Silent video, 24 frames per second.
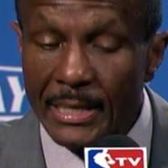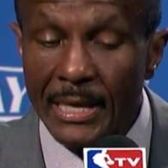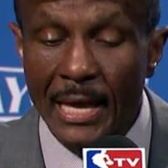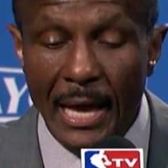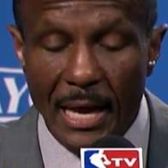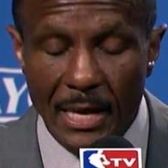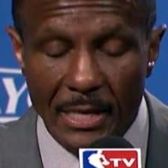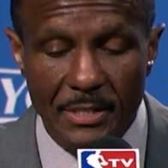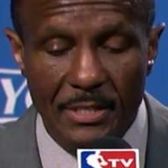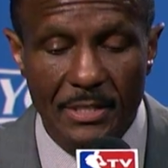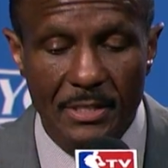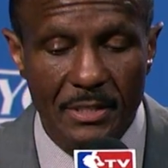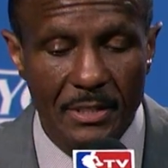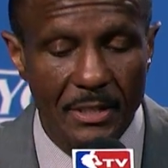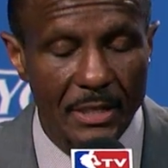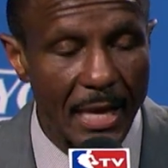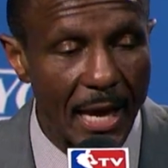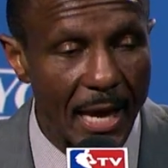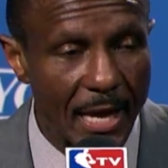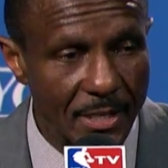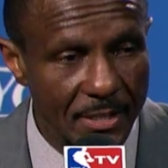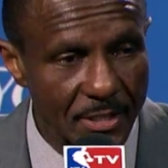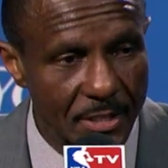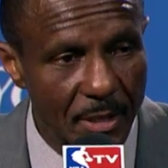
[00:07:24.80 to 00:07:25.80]
Yes,
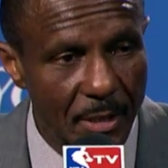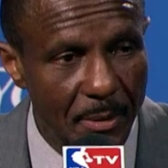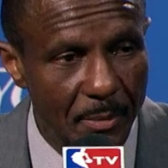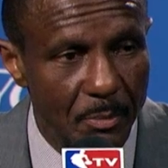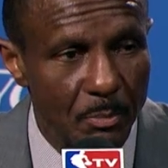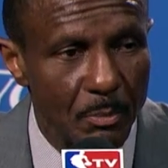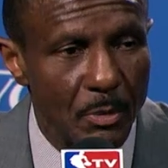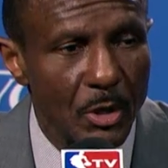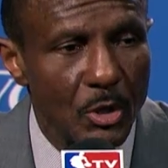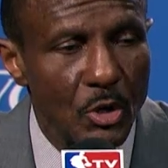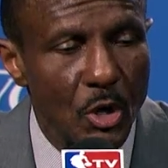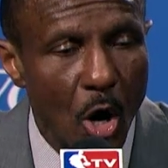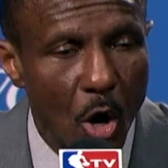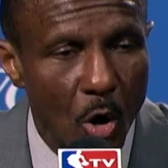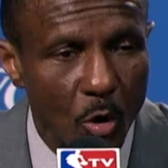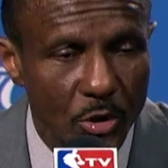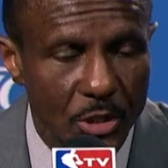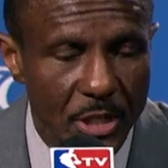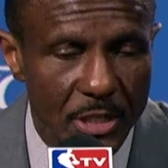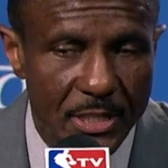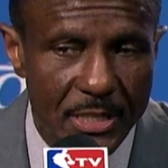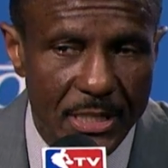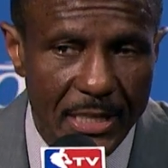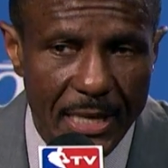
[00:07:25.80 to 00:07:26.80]
yes. And, you know,
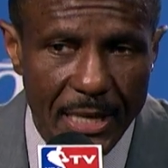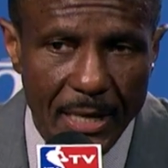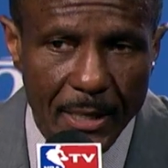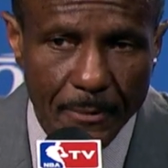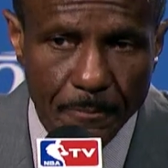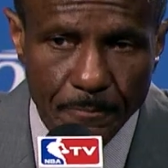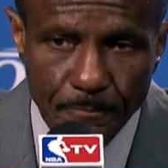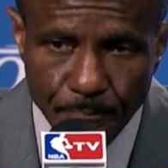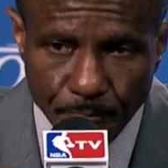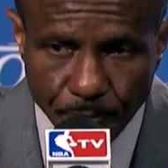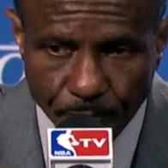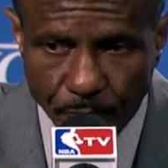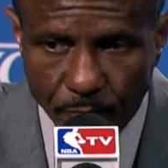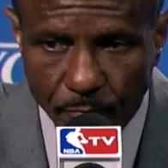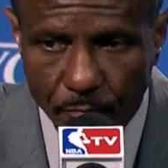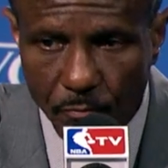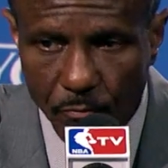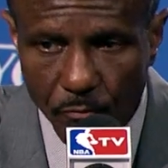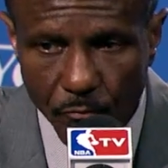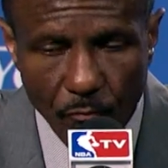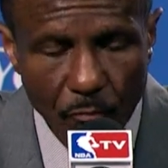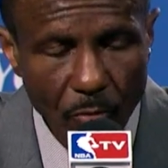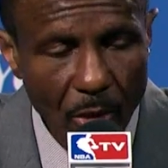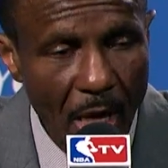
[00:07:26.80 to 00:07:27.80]
just again,
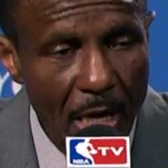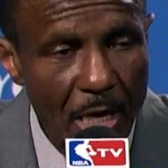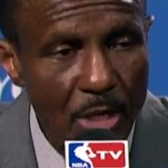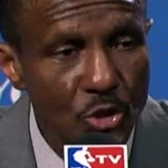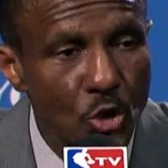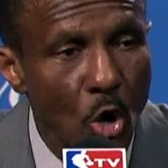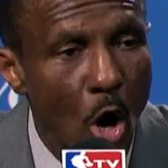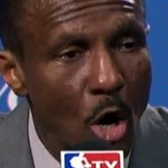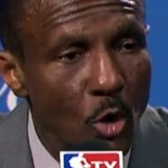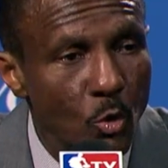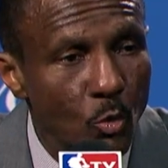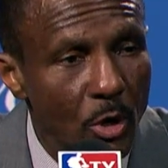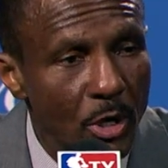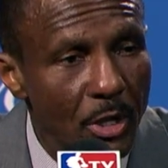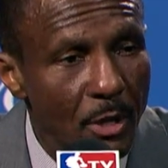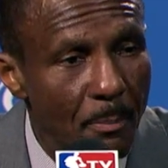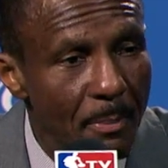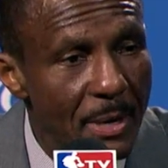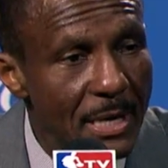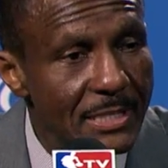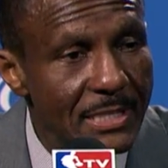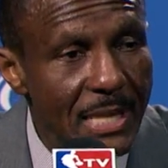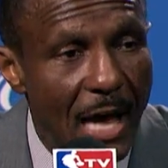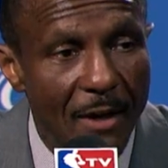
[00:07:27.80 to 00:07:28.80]
he's guarding one of the
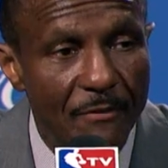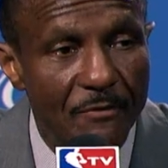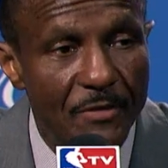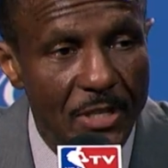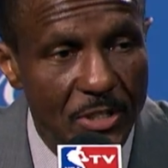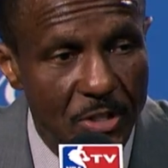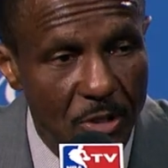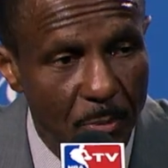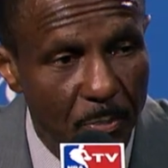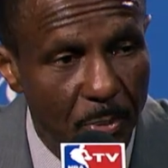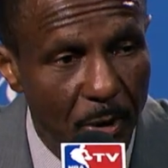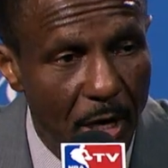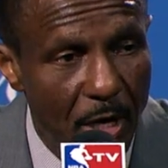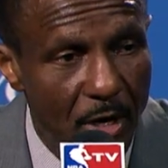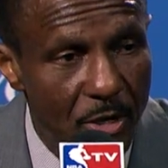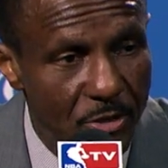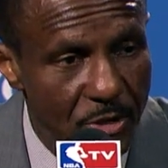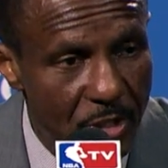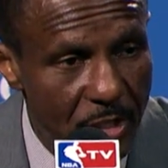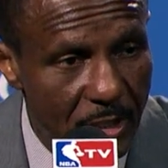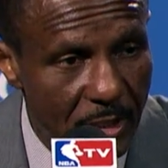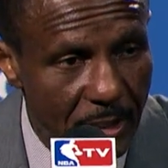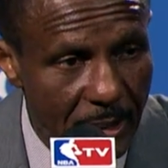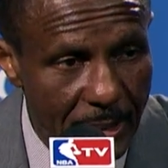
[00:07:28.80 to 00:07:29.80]
best offensive players
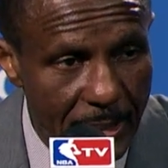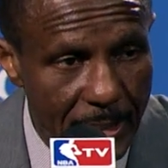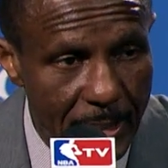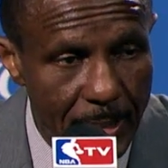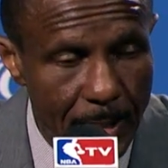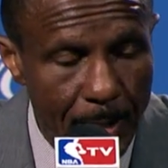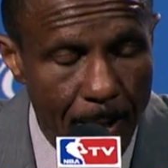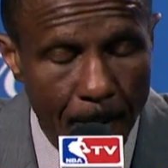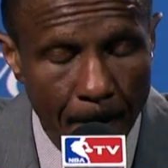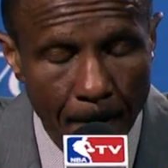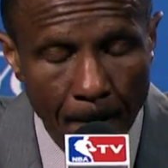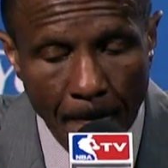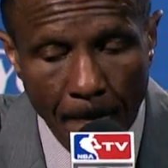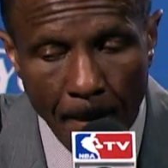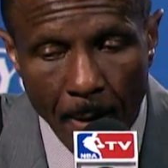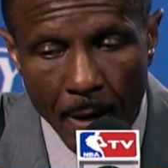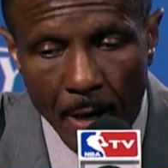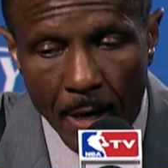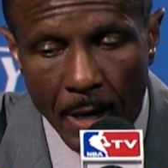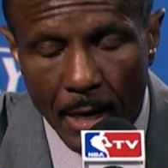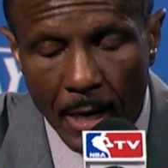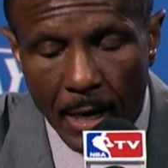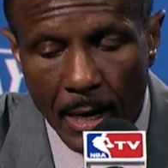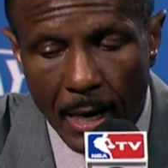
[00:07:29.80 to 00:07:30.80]
in the league,
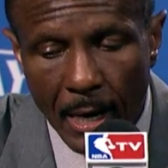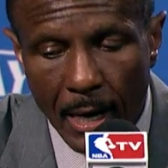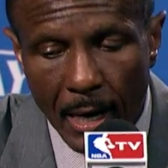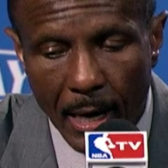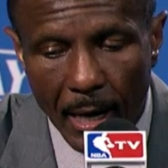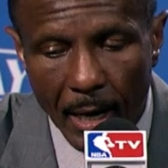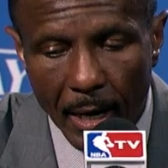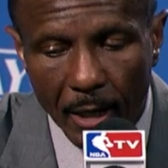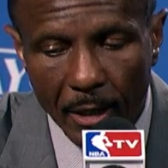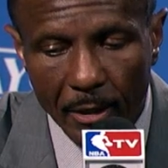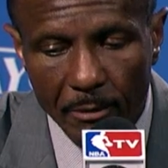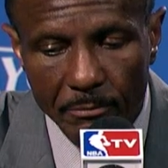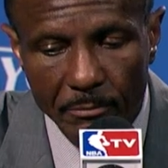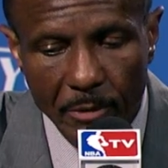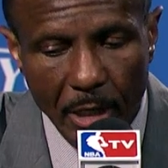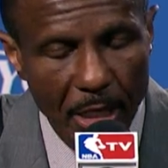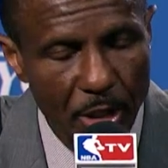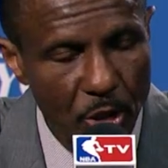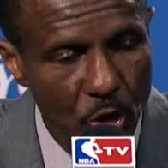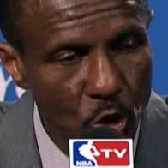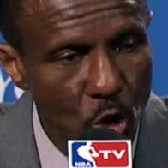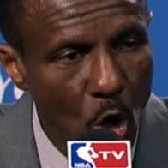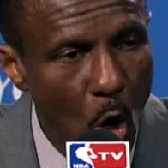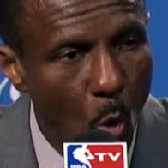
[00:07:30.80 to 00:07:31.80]
and
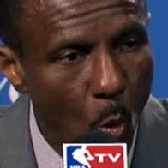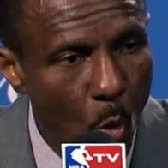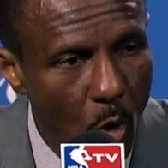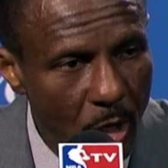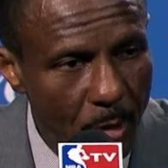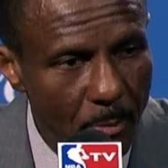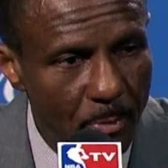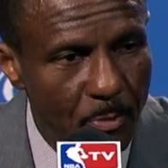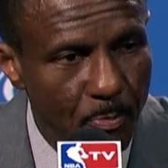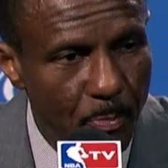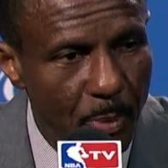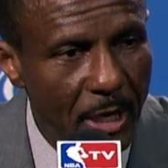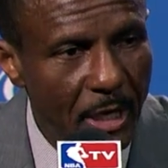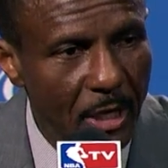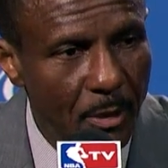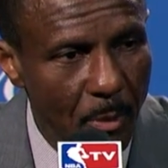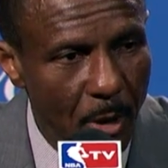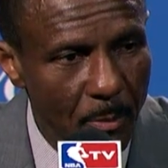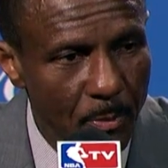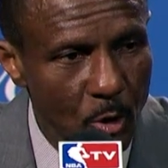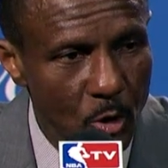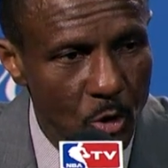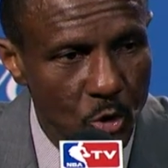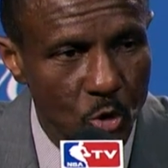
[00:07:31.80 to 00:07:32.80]
you don't want to pick him up
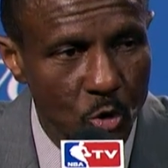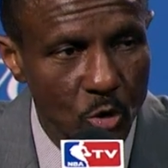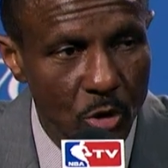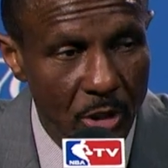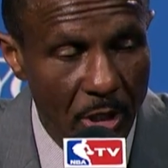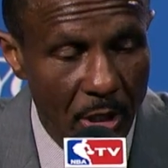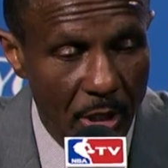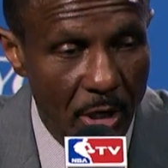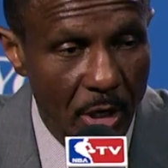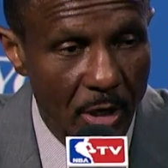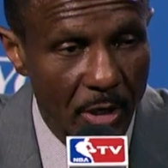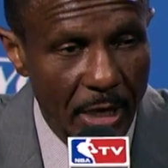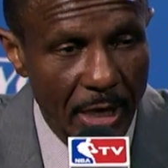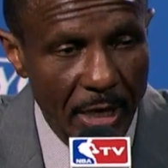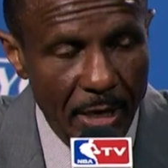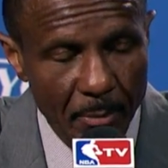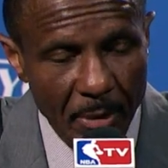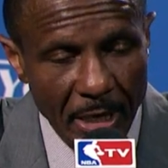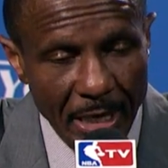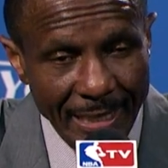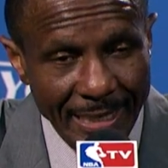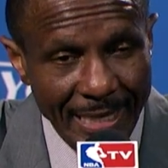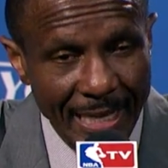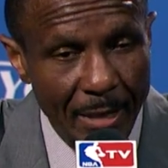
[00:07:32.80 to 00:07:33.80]
those
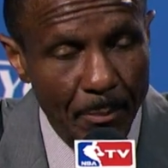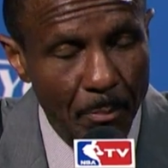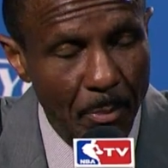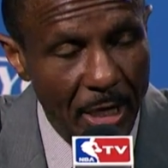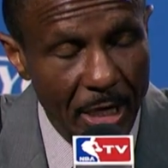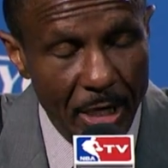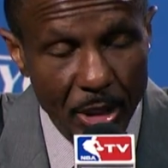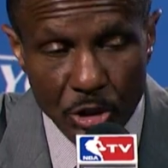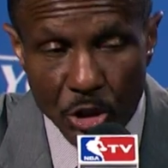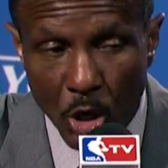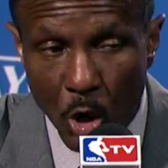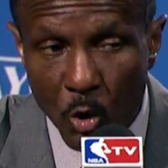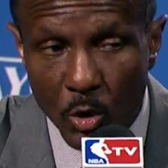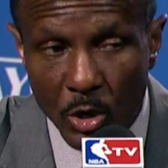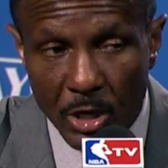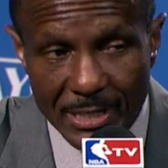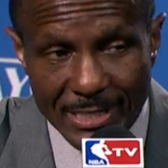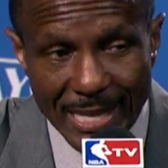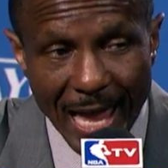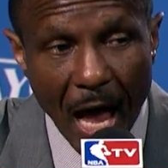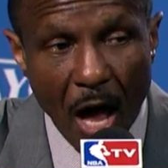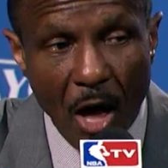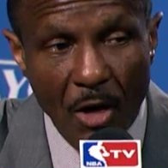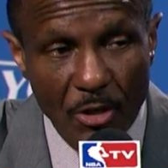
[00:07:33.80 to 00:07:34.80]
again. But it told us
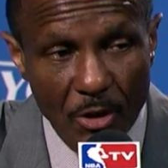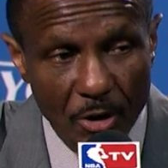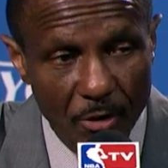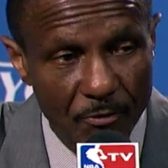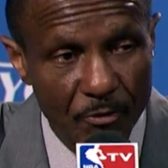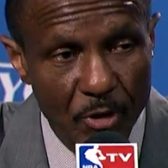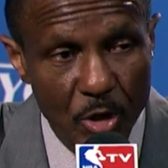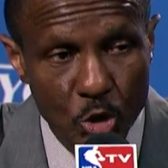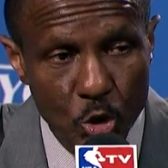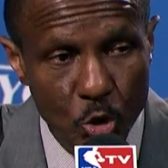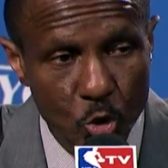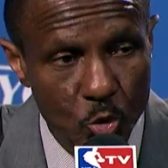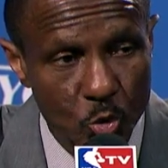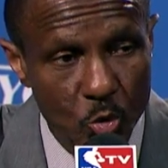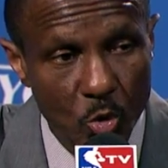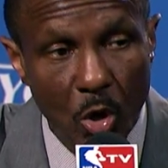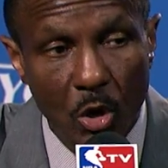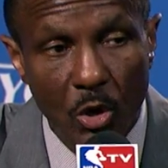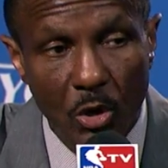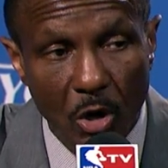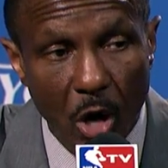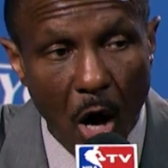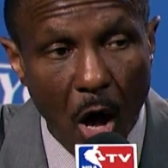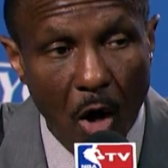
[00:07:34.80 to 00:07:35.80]
how the officials were
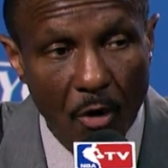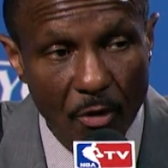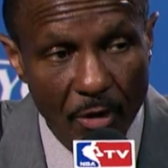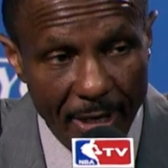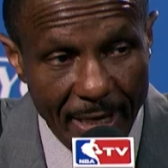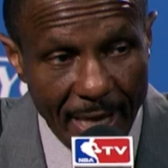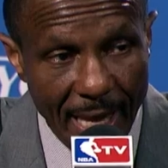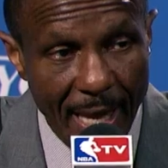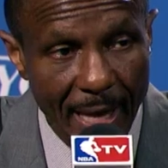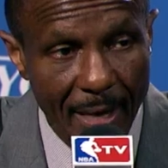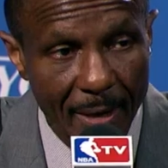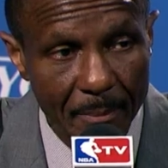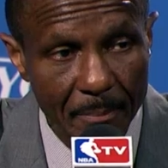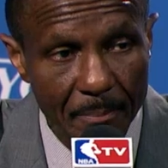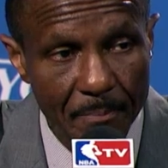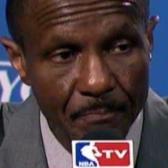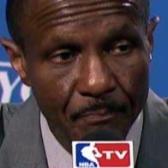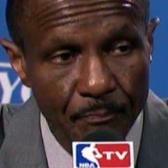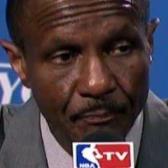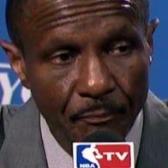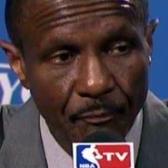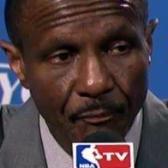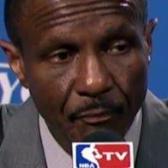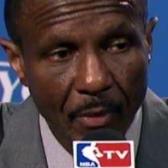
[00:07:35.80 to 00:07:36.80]
going to call the game,
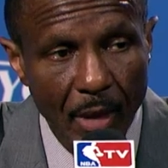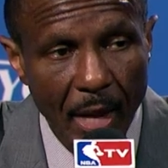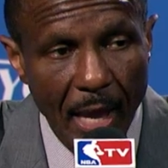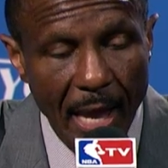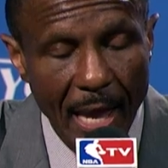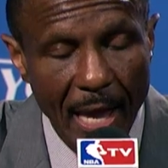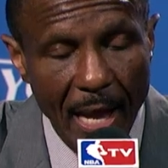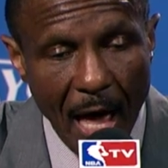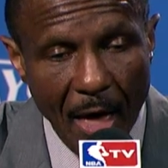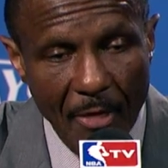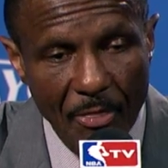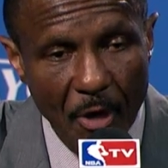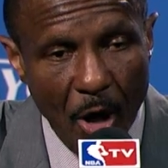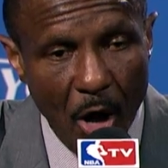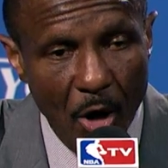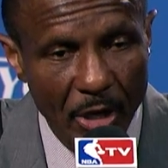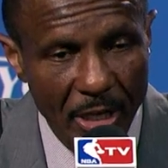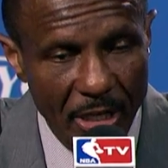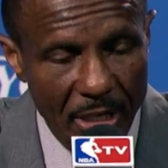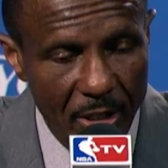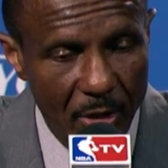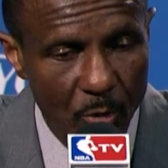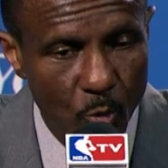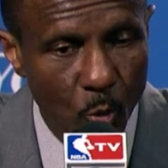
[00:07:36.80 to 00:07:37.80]
and I thought
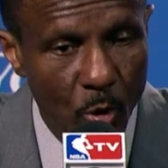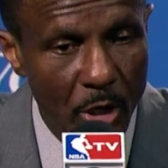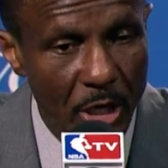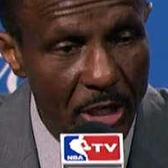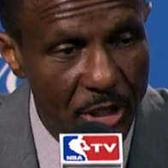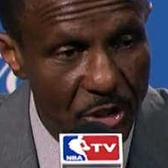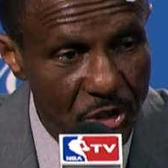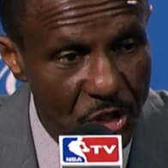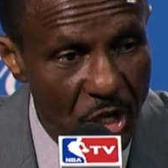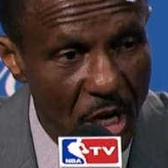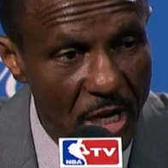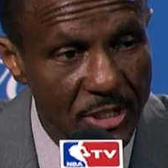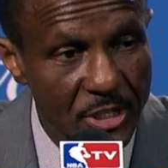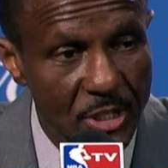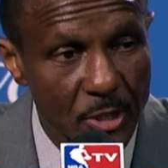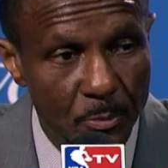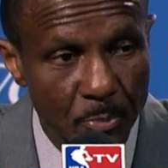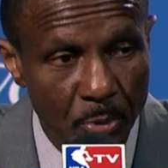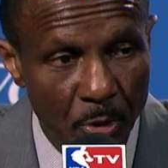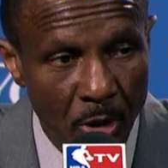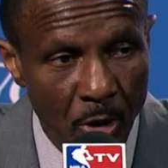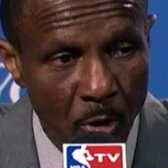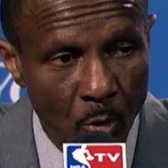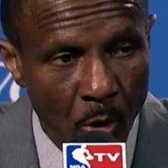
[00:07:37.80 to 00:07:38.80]
we adjusted
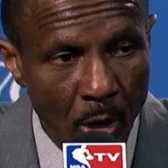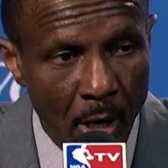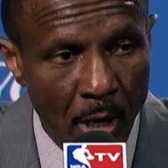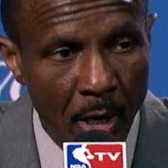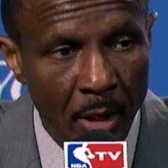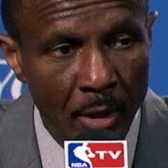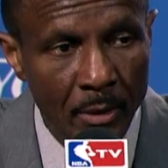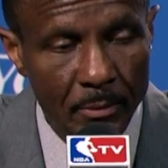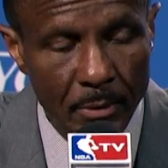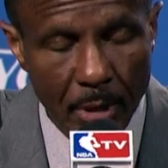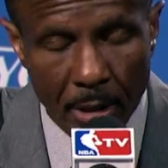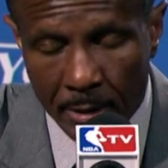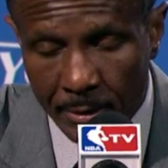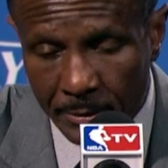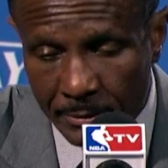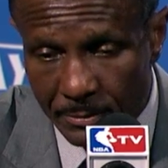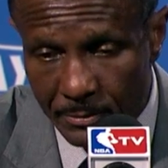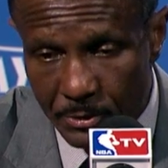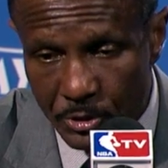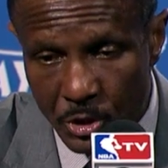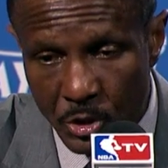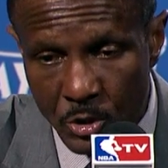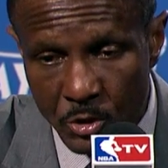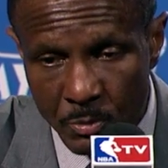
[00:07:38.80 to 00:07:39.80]
pretty well.
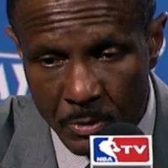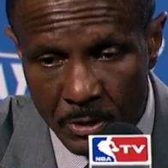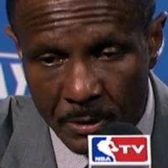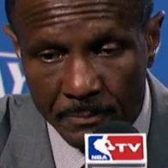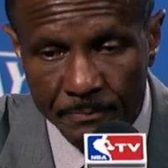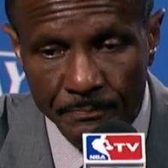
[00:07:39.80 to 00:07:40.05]
Excuse me.